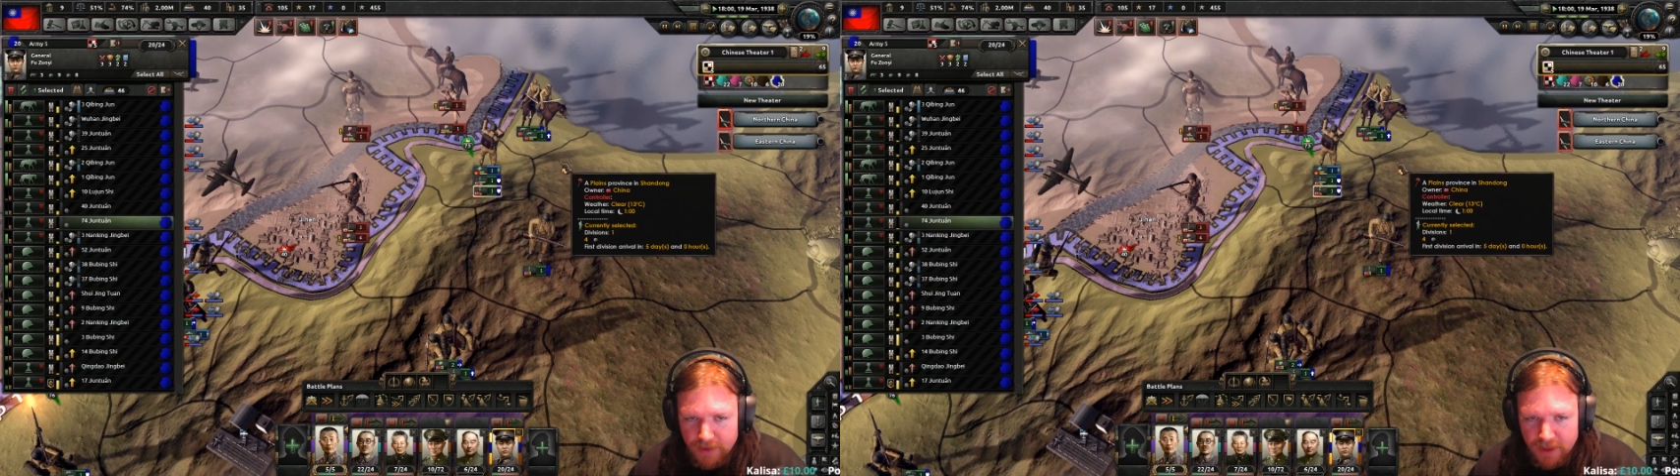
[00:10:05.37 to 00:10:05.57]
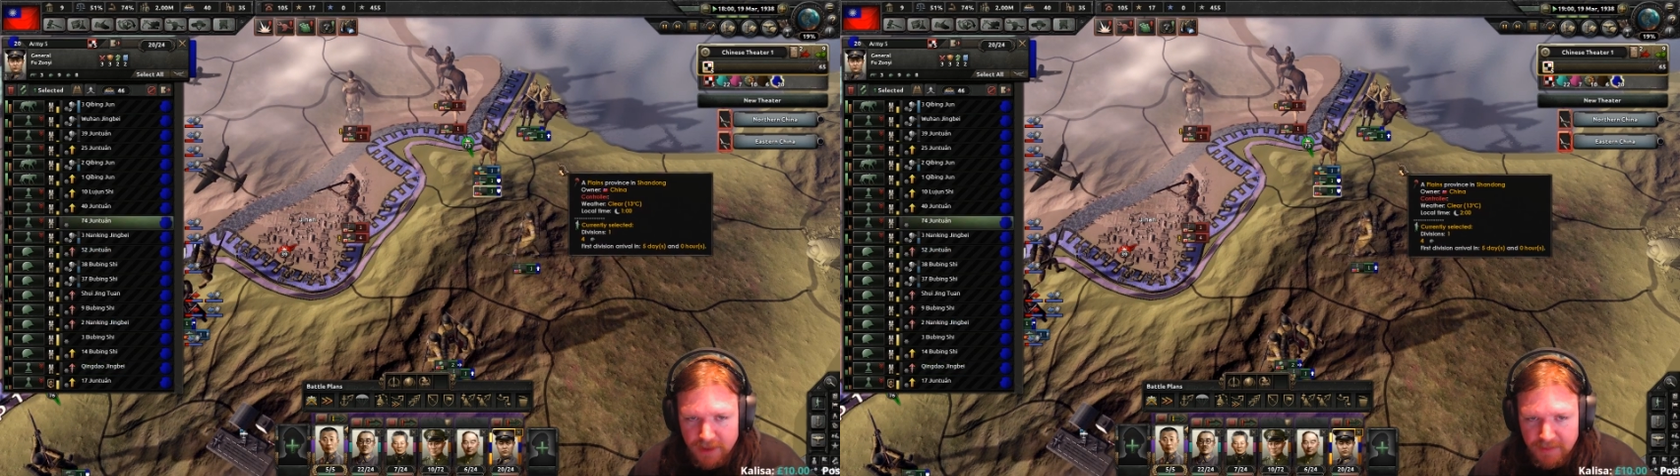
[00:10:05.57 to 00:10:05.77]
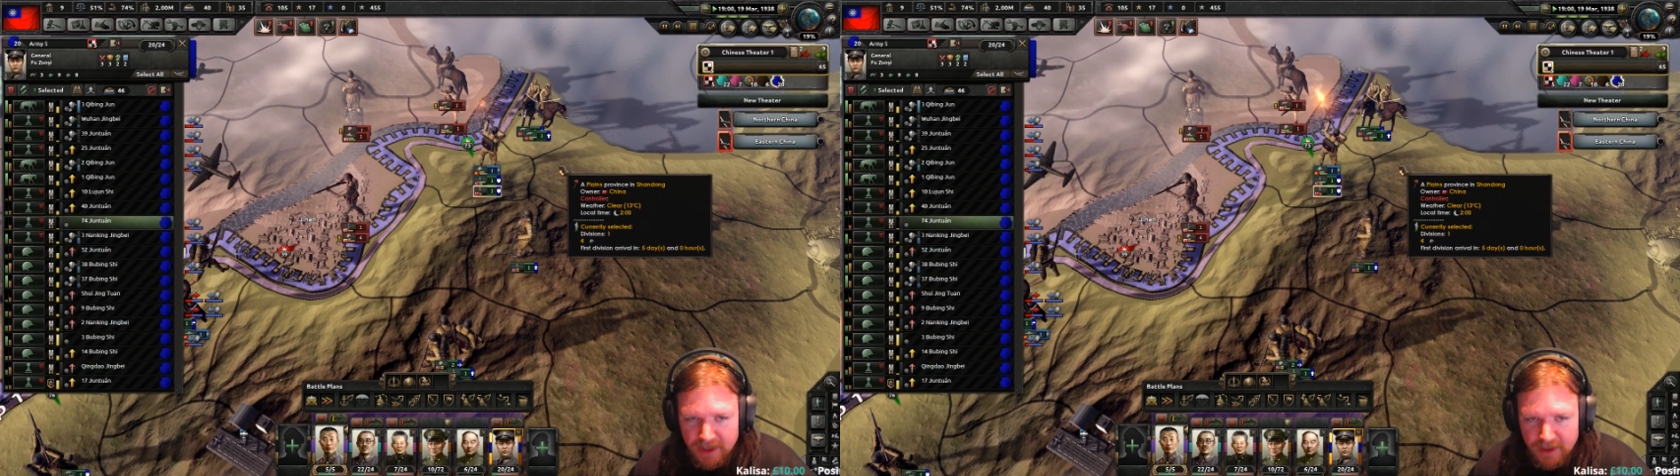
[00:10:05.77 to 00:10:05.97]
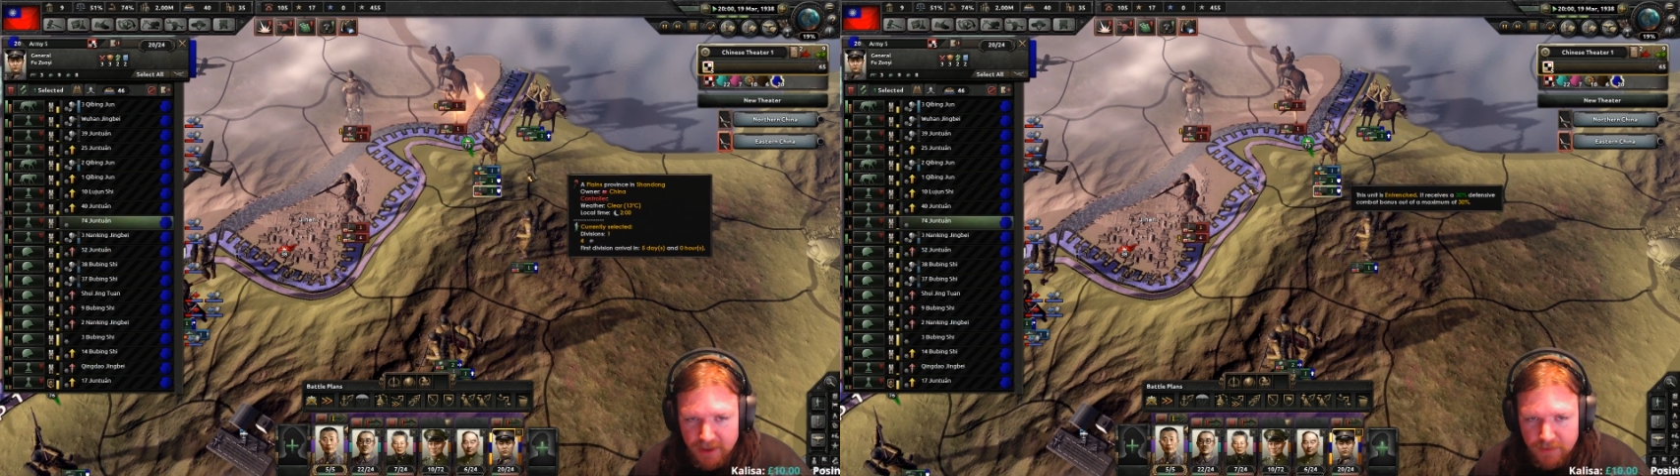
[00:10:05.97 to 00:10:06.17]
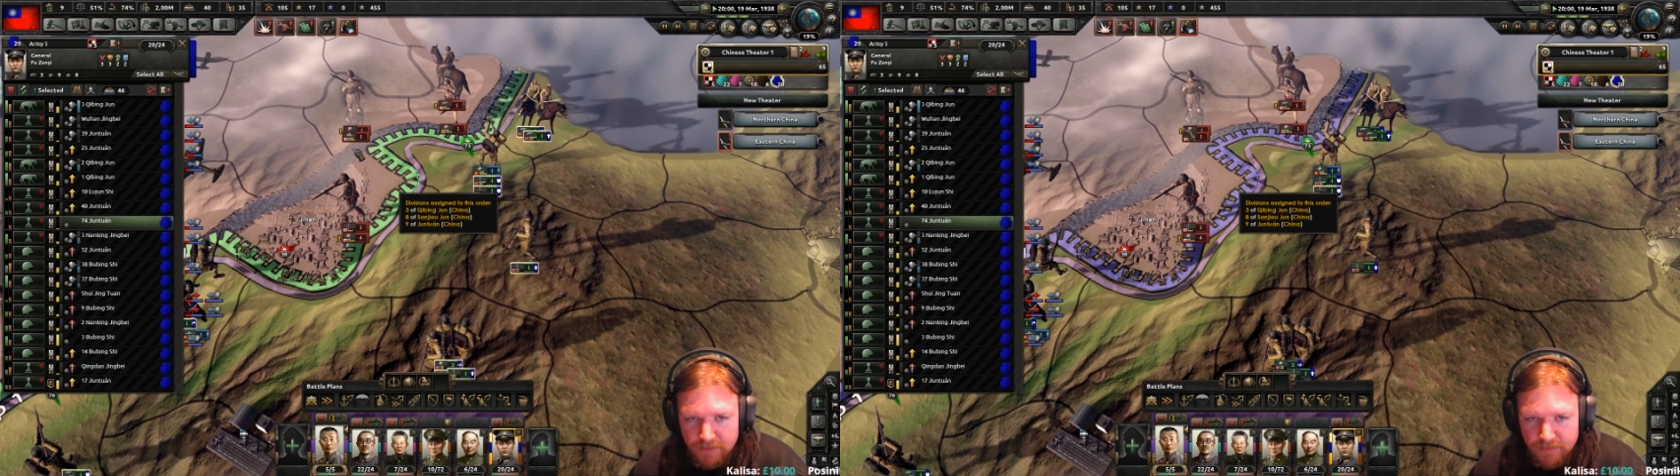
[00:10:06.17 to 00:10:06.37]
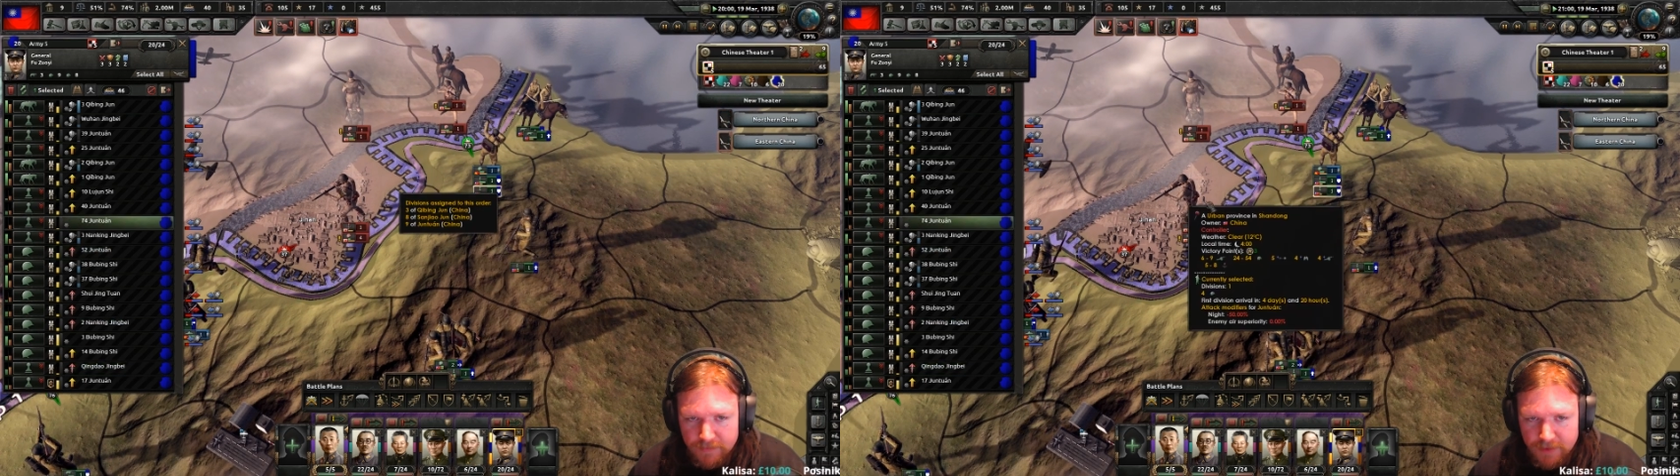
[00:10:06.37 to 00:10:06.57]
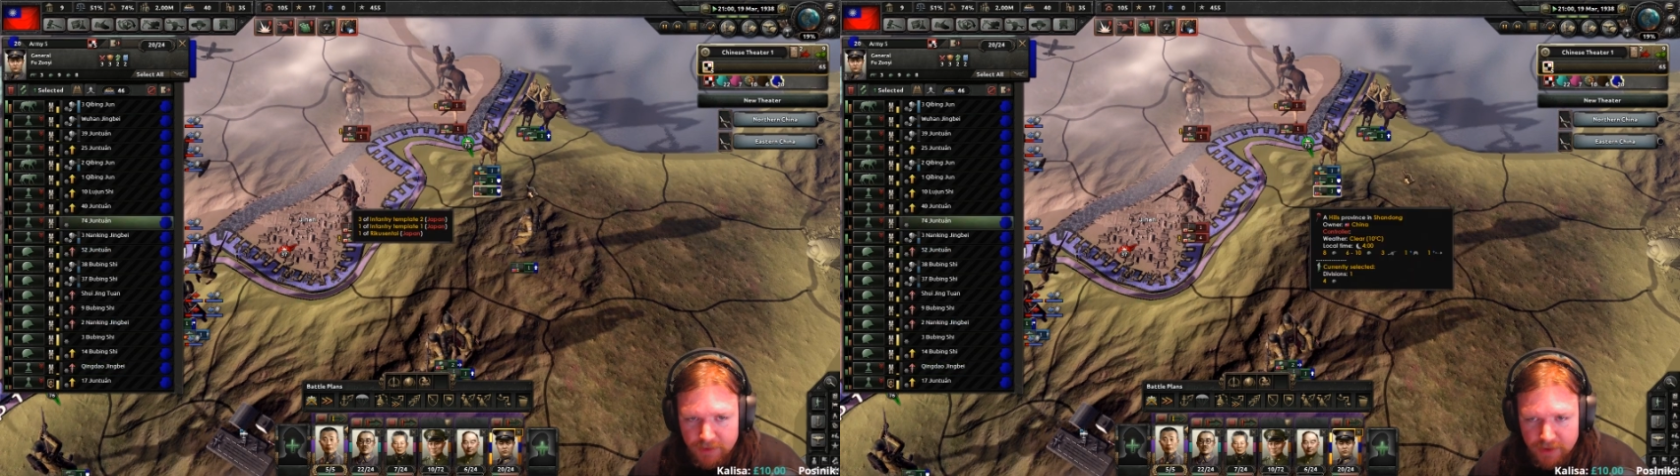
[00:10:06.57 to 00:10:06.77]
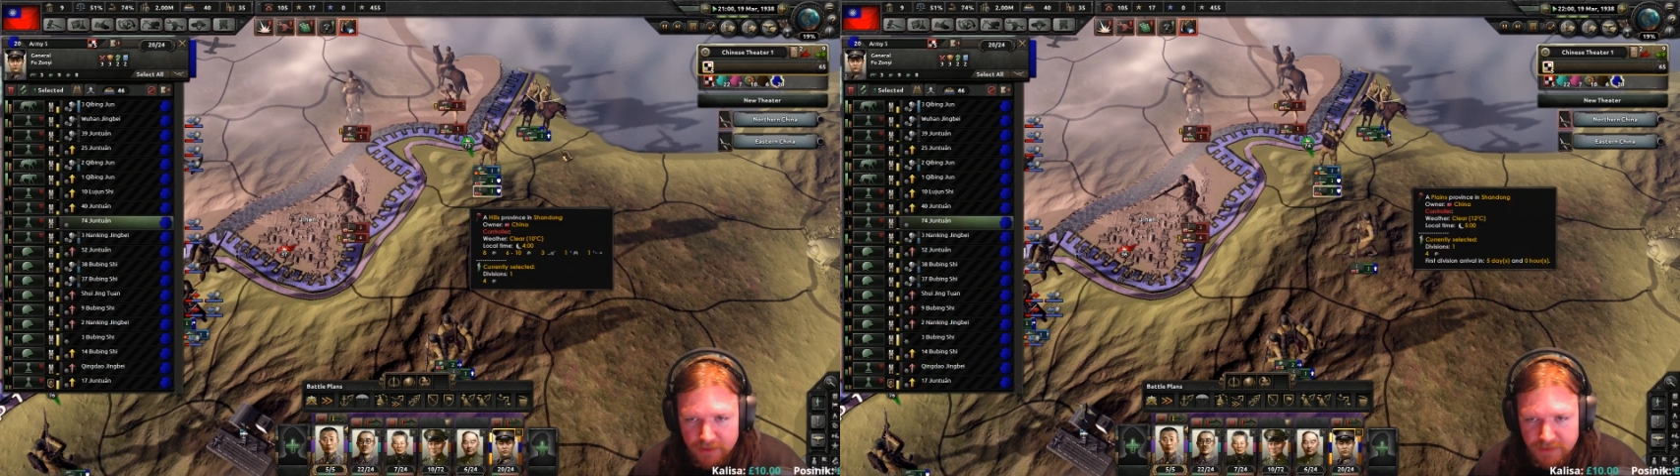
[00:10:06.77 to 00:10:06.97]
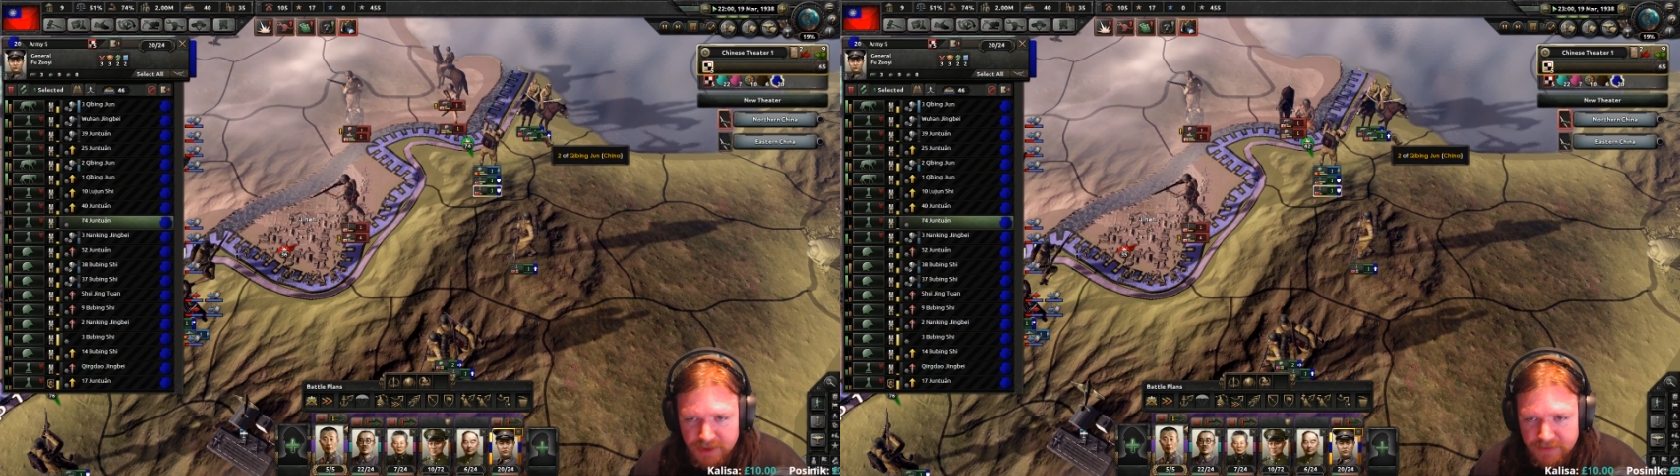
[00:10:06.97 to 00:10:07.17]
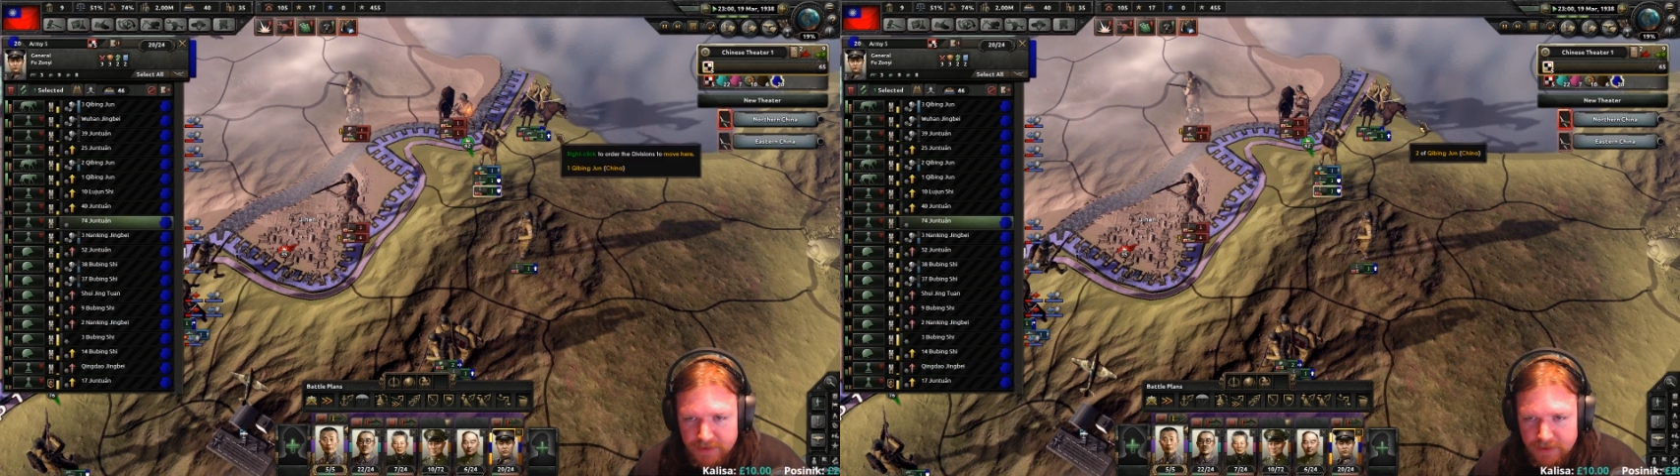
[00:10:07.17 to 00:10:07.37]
any minute now. Here it comes.